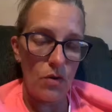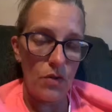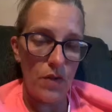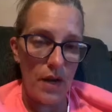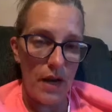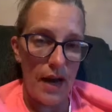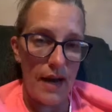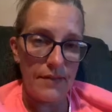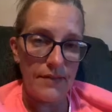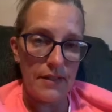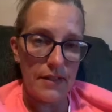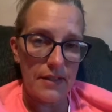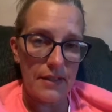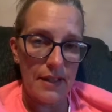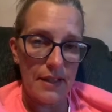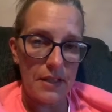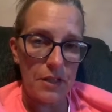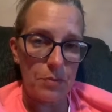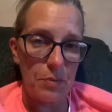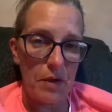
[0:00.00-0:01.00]
I've done the
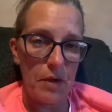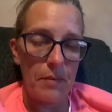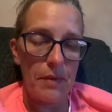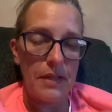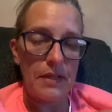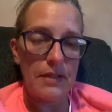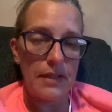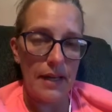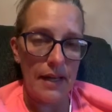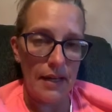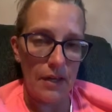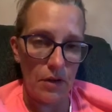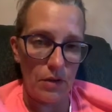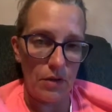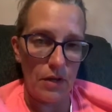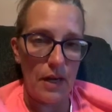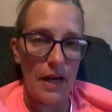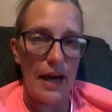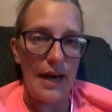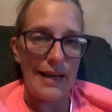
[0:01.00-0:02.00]
experiment and I know that
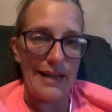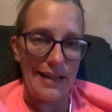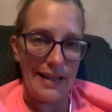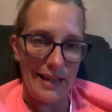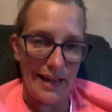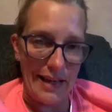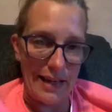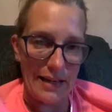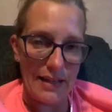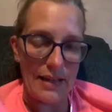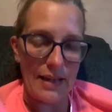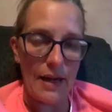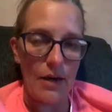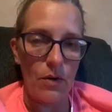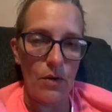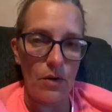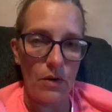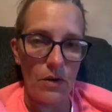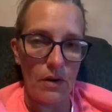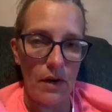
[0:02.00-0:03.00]
I need
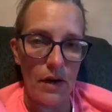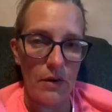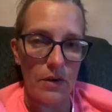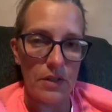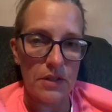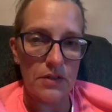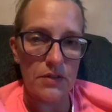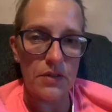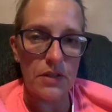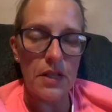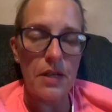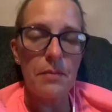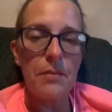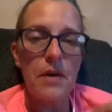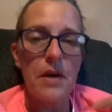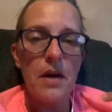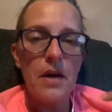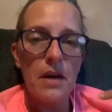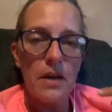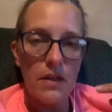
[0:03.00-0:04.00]
8.25 hours of sleep,
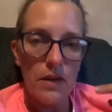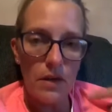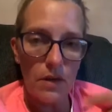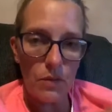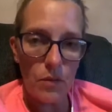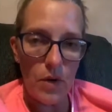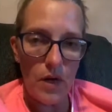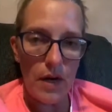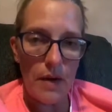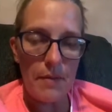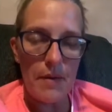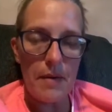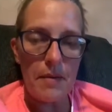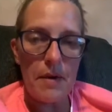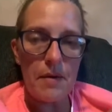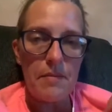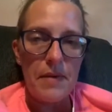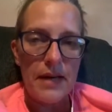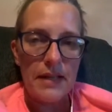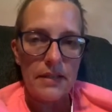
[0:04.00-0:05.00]
that when I'm at my
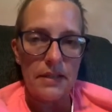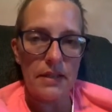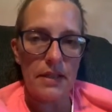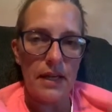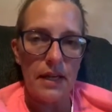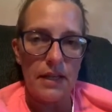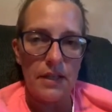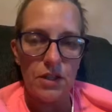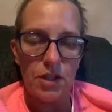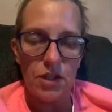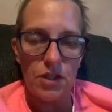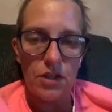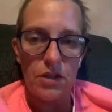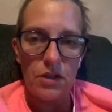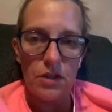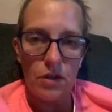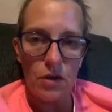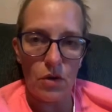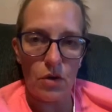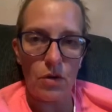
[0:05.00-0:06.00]
best and I just
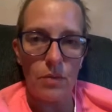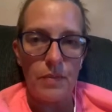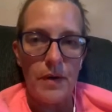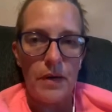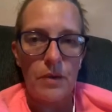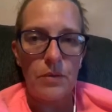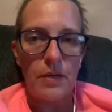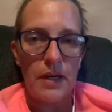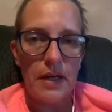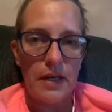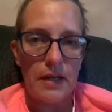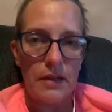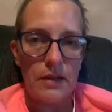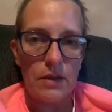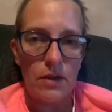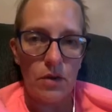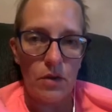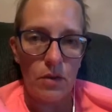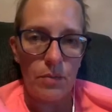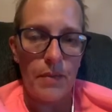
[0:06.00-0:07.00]
go to bed when I
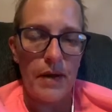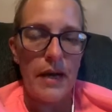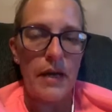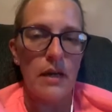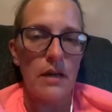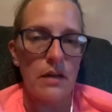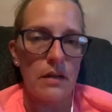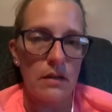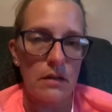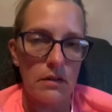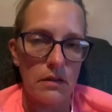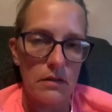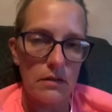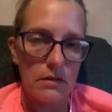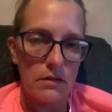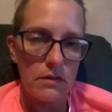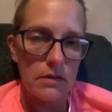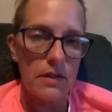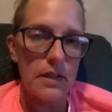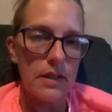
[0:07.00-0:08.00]
go to bed, and
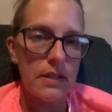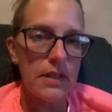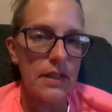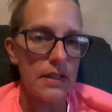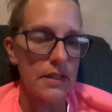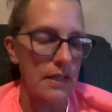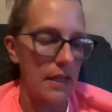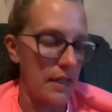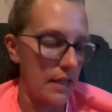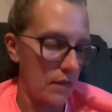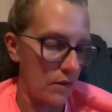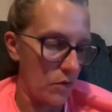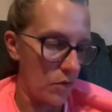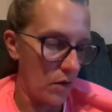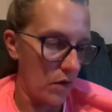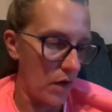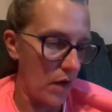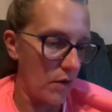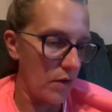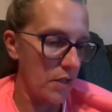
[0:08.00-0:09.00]
it takes 8.25
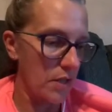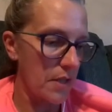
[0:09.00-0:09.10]
hours.